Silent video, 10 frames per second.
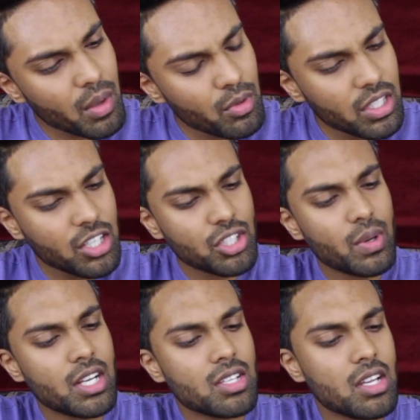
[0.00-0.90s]
I'm really not
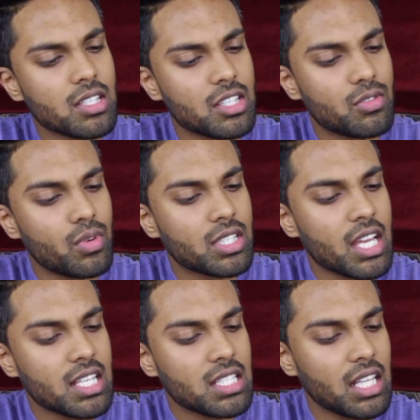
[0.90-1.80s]
sure what kind of sauce it is. It
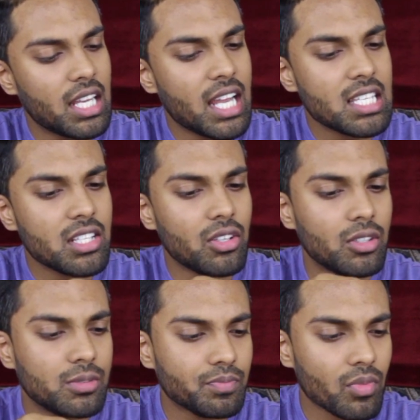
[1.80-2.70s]
has a nice
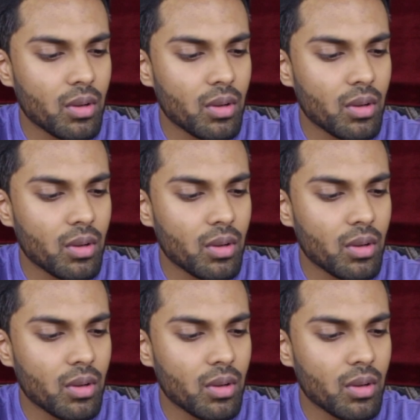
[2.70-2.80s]
little